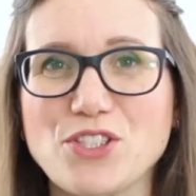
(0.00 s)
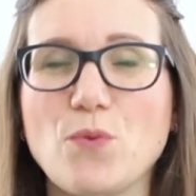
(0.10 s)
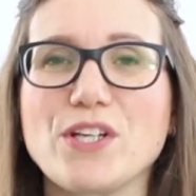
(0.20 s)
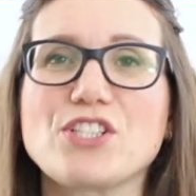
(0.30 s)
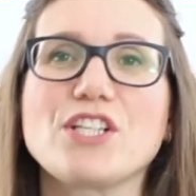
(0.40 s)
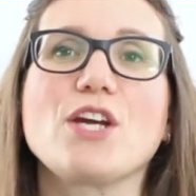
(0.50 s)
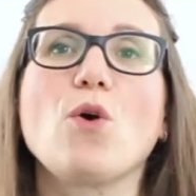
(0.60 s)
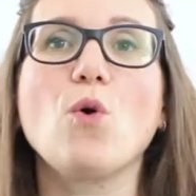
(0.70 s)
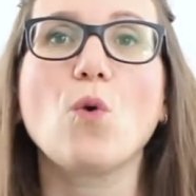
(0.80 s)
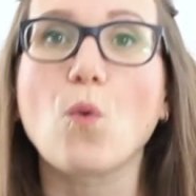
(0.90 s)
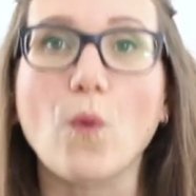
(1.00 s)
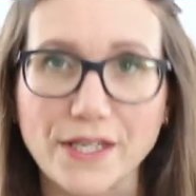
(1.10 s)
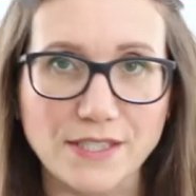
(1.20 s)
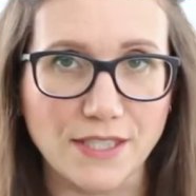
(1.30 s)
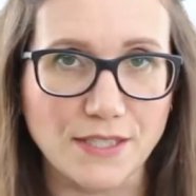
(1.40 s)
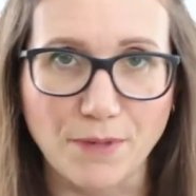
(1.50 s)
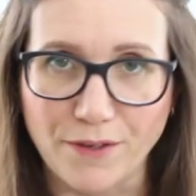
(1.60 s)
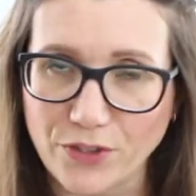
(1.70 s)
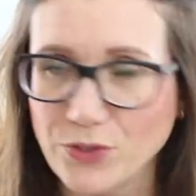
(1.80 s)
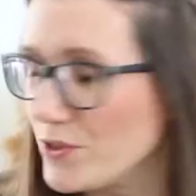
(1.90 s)
which always gets my
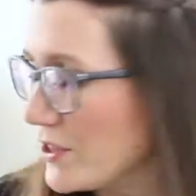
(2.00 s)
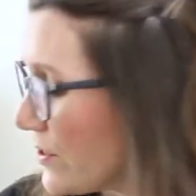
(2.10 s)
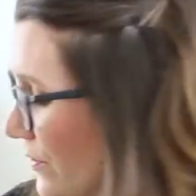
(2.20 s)
vote.